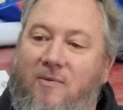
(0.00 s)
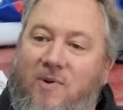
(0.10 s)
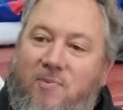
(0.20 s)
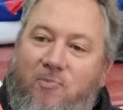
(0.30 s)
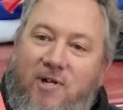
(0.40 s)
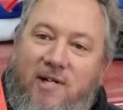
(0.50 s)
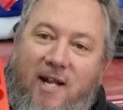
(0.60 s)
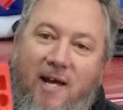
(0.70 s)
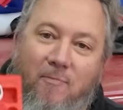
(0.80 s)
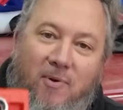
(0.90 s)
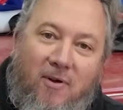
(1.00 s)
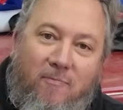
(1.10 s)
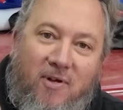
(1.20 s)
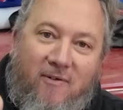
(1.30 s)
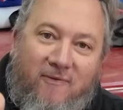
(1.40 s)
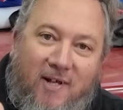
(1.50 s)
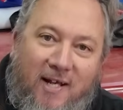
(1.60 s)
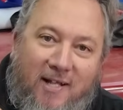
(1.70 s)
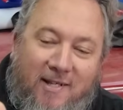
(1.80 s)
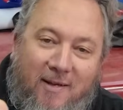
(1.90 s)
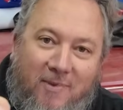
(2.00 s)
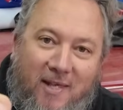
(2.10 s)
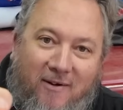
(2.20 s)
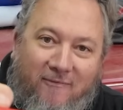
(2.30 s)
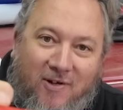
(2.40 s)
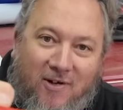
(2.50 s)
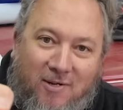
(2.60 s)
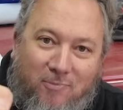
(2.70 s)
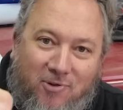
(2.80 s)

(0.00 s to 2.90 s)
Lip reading: which printed out beautifully, except then I forgot to